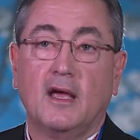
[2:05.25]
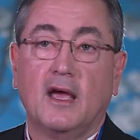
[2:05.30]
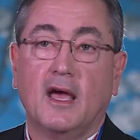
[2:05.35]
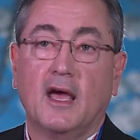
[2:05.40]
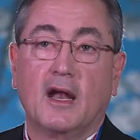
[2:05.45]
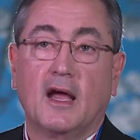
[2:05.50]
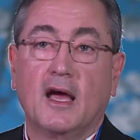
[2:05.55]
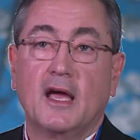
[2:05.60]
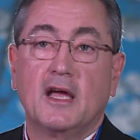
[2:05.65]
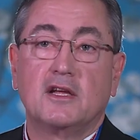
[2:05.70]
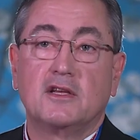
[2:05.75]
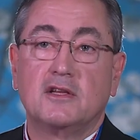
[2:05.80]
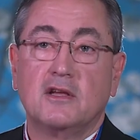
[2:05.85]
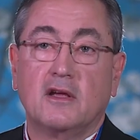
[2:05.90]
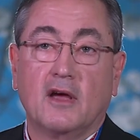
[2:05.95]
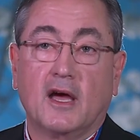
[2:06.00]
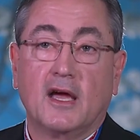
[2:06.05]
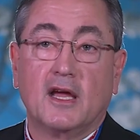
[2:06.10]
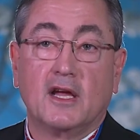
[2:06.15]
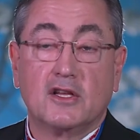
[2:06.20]
And
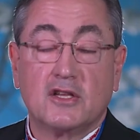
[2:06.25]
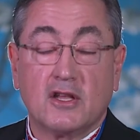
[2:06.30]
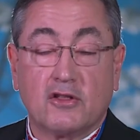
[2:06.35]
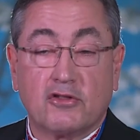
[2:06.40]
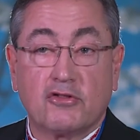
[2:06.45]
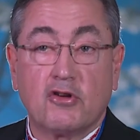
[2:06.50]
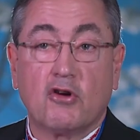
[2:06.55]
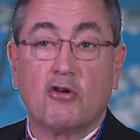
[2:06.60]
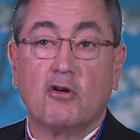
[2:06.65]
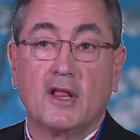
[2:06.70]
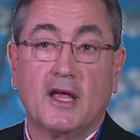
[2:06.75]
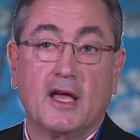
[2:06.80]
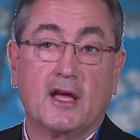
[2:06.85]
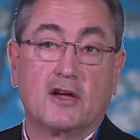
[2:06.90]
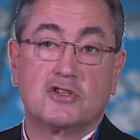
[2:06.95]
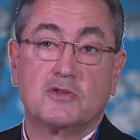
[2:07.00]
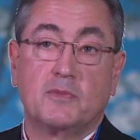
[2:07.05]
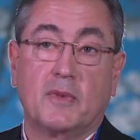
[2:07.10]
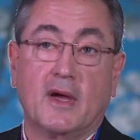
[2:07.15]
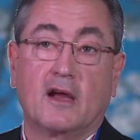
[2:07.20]
I thoroughly
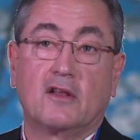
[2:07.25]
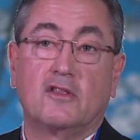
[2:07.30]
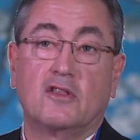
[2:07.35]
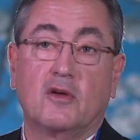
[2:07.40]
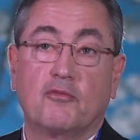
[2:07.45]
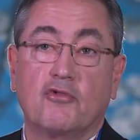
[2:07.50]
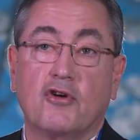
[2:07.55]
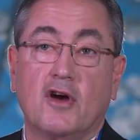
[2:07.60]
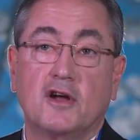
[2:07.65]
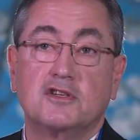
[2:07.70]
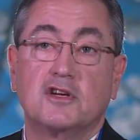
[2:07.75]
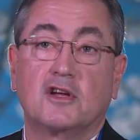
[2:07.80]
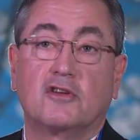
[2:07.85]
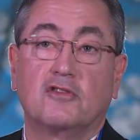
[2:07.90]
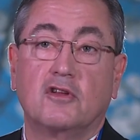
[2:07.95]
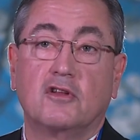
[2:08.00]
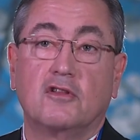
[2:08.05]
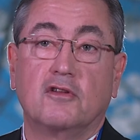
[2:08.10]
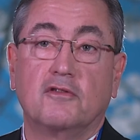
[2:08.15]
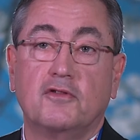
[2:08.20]
expect the
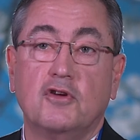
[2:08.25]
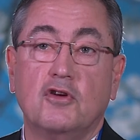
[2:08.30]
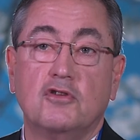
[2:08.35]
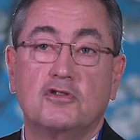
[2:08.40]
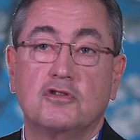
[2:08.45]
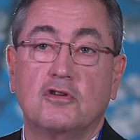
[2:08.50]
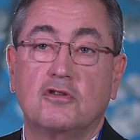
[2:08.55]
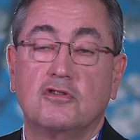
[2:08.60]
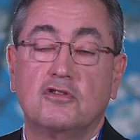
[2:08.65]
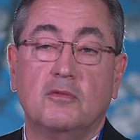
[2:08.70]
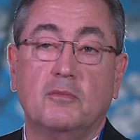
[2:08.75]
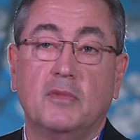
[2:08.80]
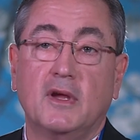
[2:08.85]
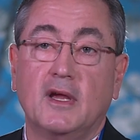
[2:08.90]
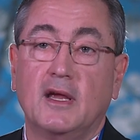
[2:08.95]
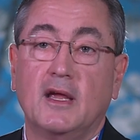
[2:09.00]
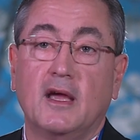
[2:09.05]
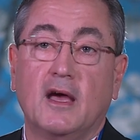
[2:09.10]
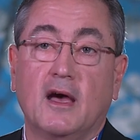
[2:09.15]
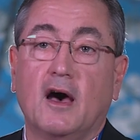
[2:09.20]
projects of the future to
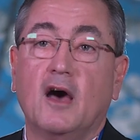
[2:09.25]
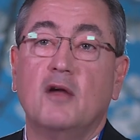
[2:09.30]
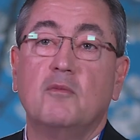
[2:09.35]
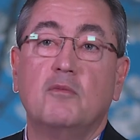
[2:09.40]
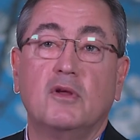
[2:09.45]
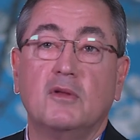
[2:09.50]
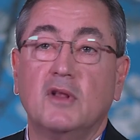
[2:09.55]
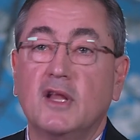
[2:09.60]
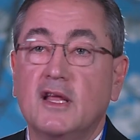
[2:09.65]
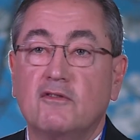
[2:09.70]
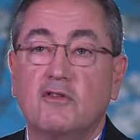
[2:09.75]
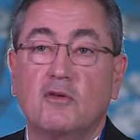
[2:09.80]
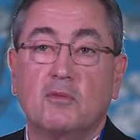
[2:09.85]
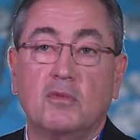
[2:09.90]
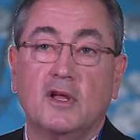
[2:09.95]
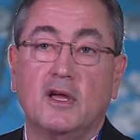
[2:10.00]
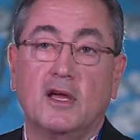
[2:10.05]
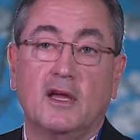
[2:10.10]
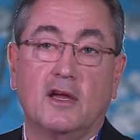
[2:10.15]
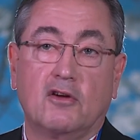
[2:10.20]
be
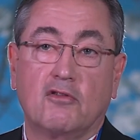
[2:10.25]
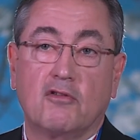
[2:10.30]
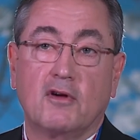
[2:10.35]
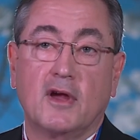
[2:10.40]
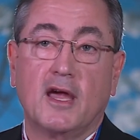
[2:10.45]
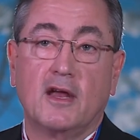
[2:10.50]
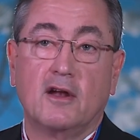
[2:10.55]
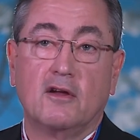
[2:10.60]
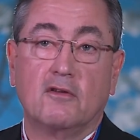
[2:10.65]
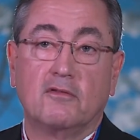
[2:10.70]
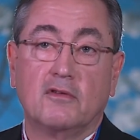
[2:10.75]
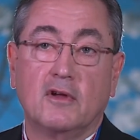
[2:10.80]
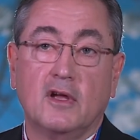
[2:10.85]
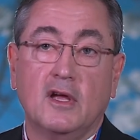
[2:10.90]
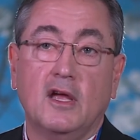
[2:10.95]
unbelievably creative.